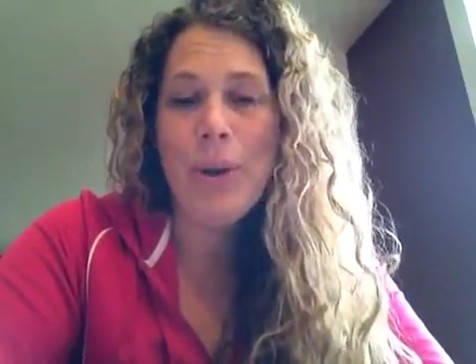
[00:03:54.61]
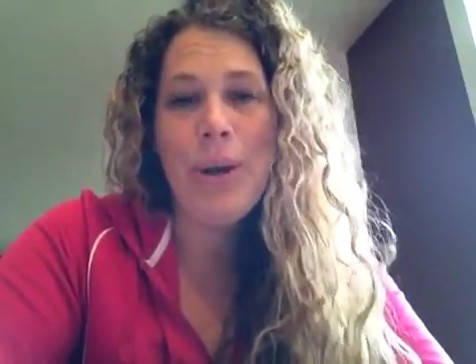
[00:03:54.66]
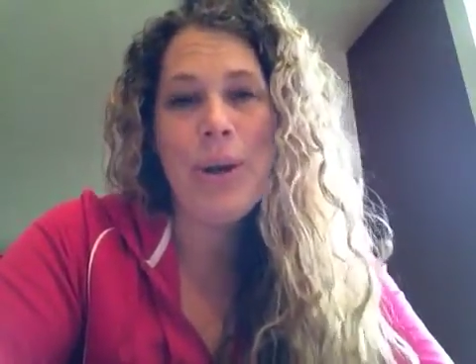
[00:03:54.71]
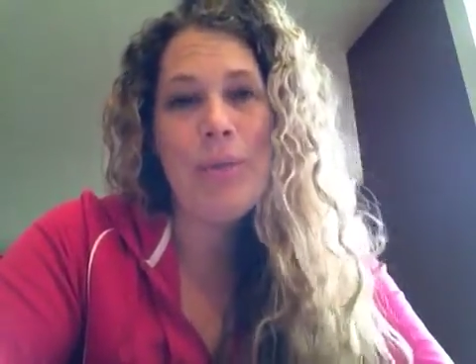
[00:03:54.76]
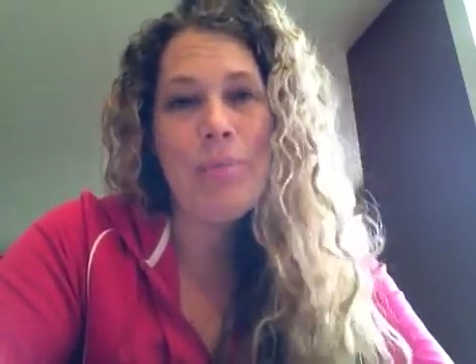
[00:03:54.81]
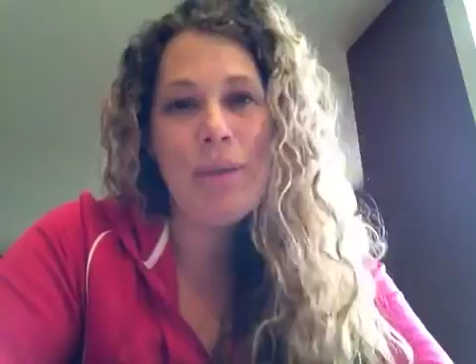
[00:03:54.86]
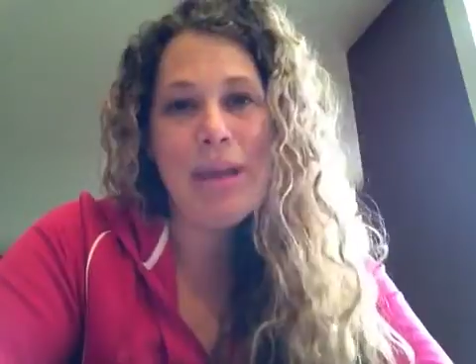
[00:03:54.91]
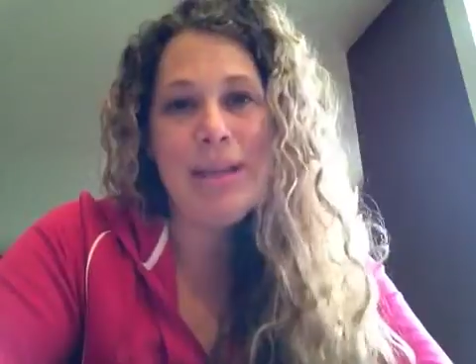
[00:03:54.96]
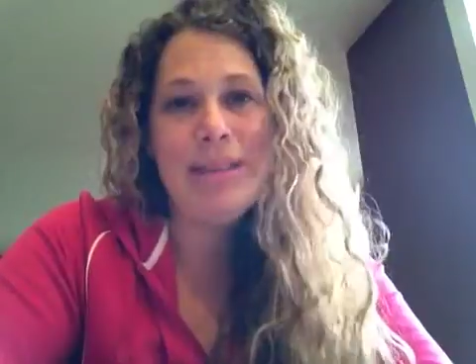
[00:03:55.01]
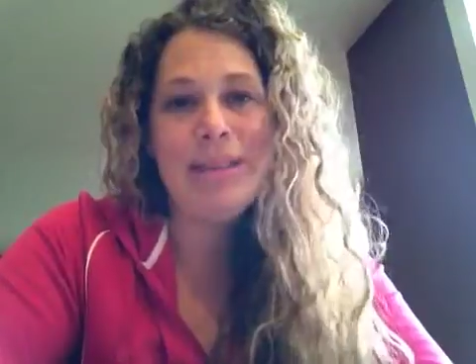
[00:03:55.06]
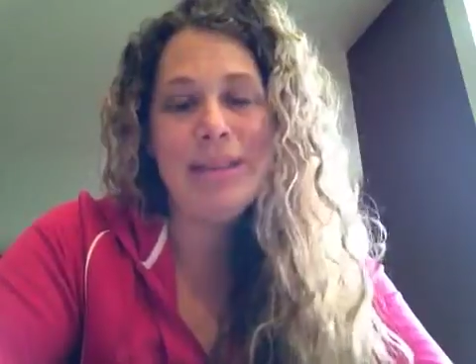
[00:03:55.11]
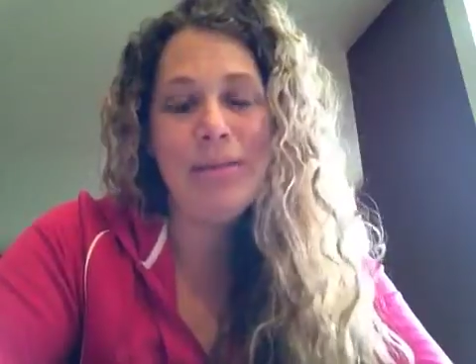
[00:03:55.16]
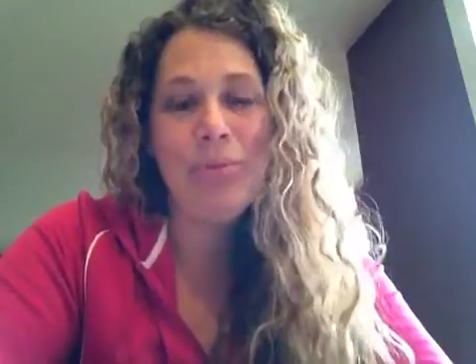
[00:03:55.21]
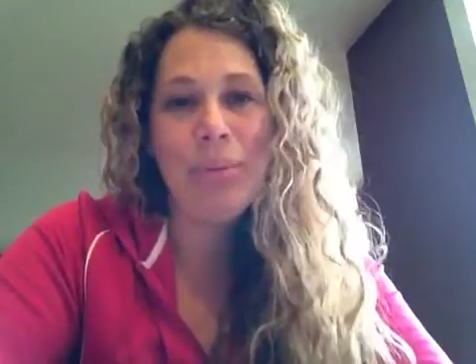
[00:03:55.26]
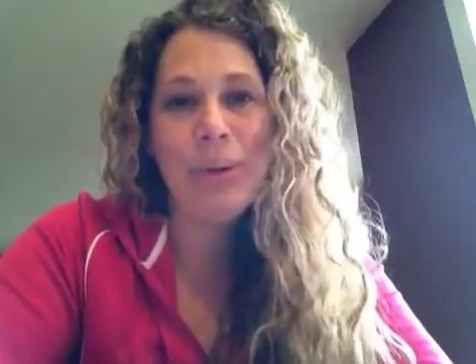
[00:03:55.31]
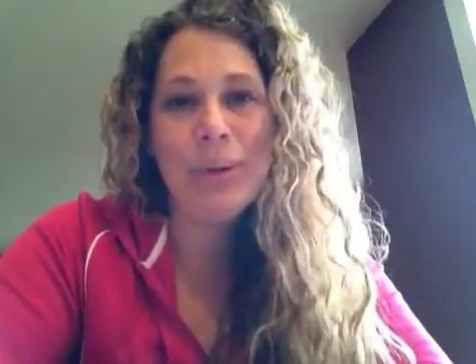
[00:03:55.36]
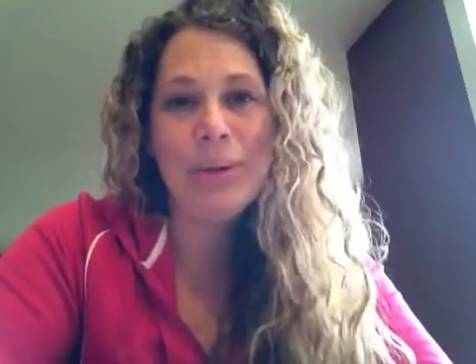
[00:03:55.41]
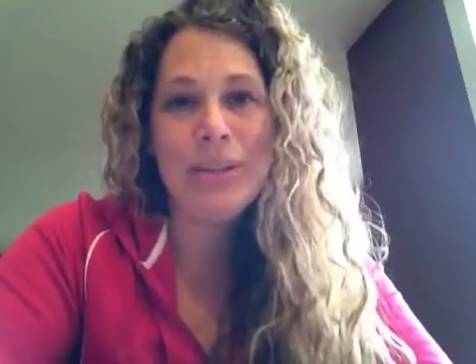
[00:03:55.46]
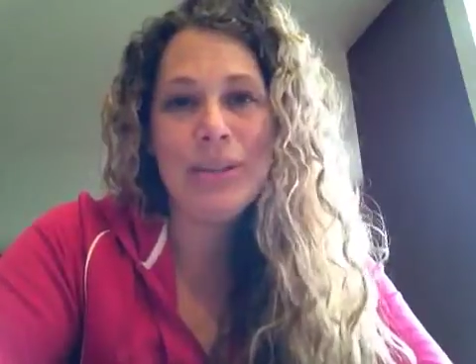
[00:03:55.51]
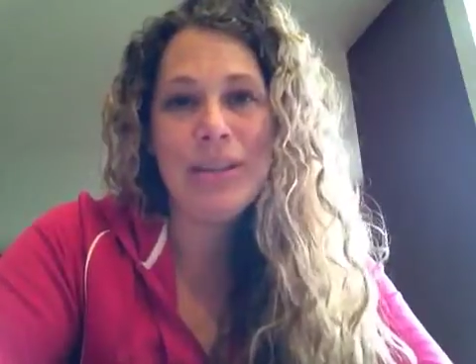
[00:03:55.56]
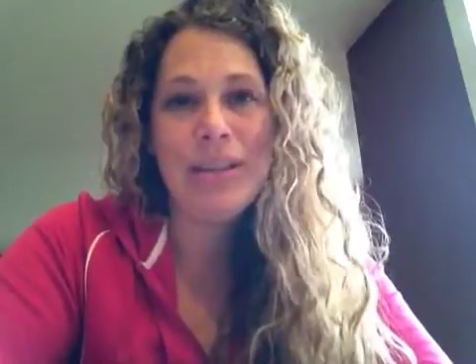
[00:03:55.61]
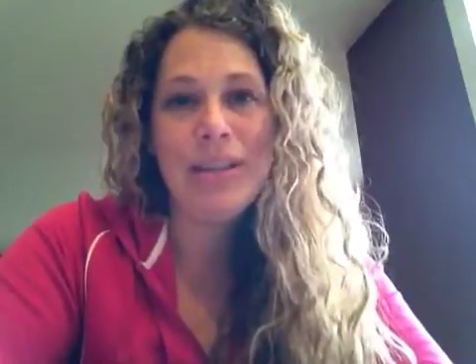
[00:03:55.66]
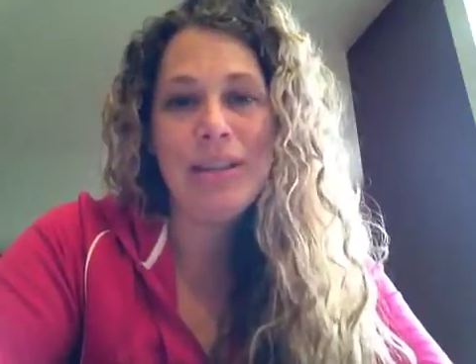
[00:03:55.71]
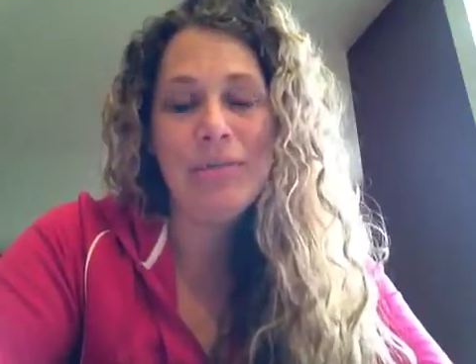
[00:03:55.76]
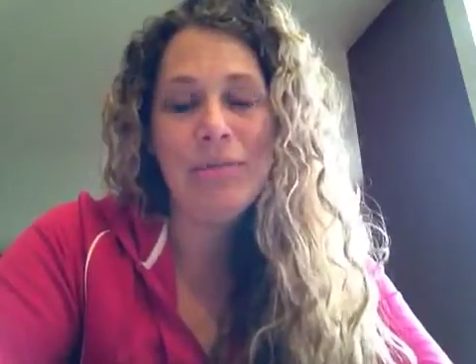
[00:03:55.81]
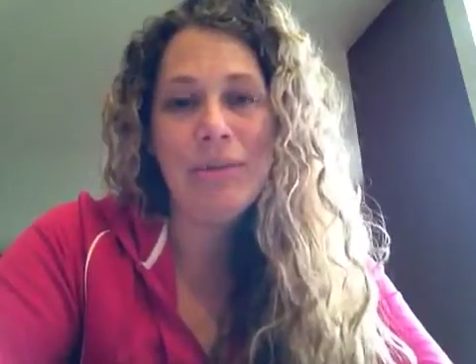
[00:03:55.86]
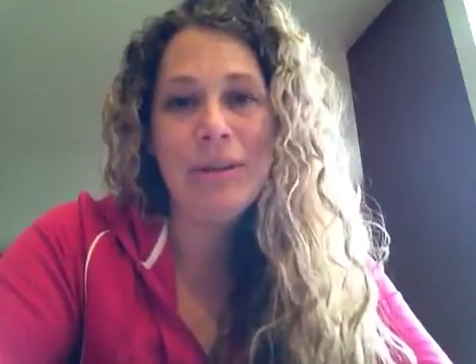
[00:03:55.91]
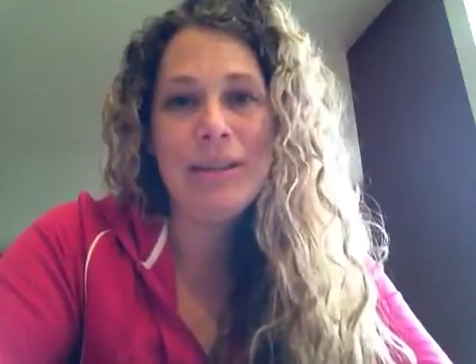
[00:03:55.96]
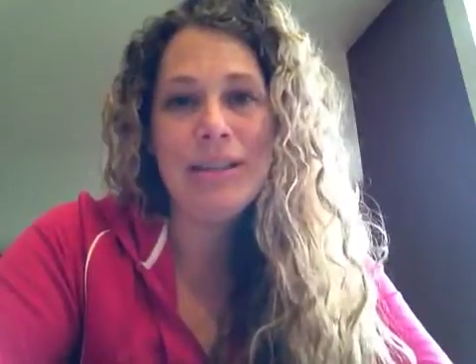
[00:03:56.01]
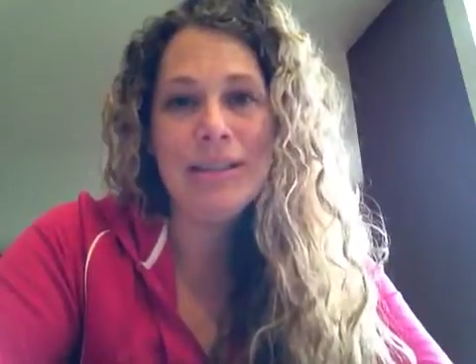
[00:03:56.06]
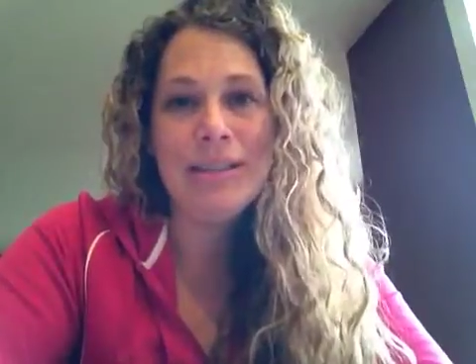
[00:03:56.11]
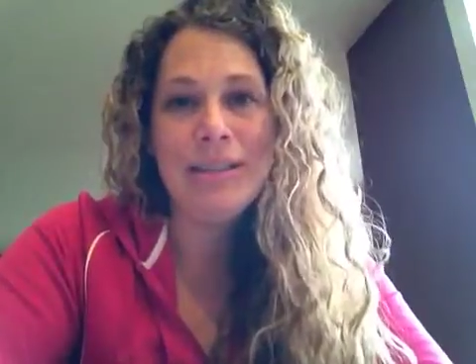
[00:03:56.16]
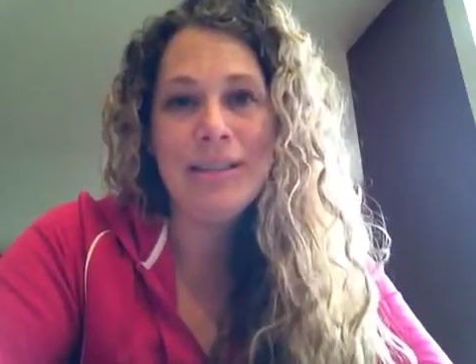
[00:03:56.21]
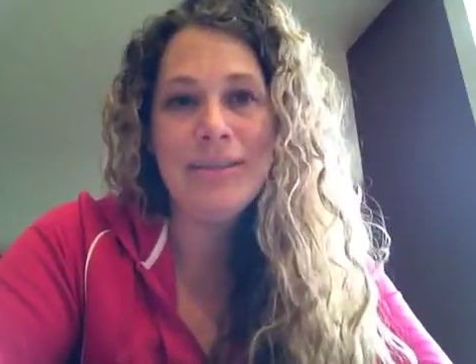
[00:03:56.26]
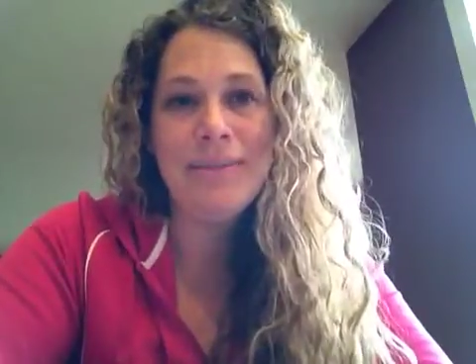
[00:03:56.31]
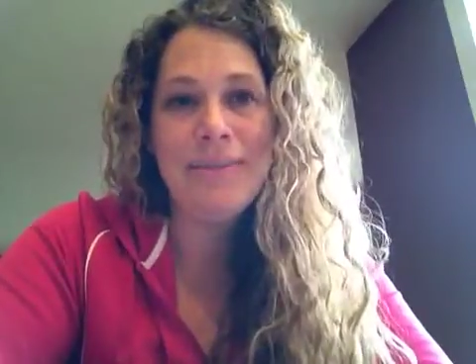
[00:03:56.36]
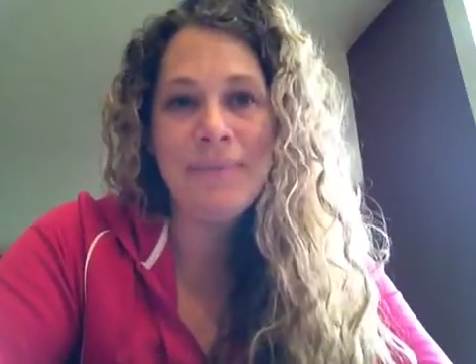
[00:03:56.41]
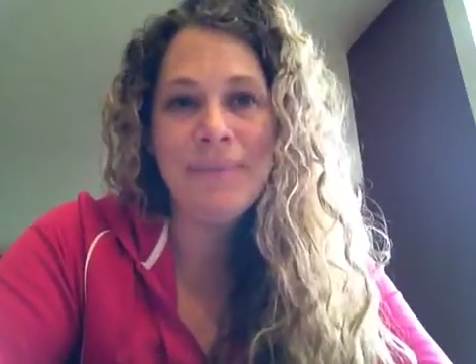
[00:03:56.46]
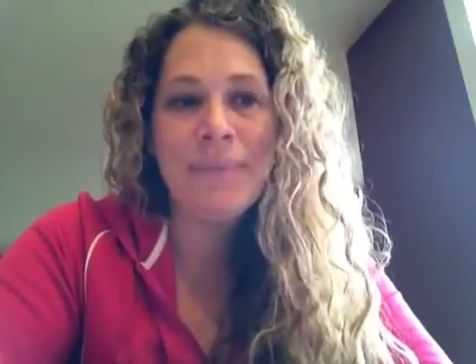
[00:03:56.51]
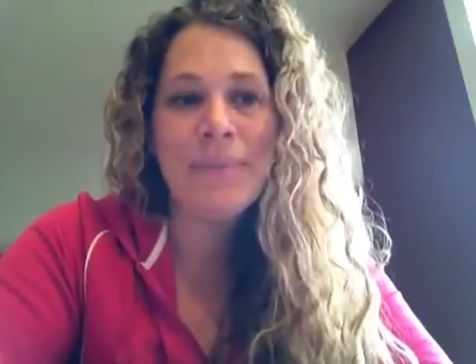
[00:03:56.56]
an amazing person he was.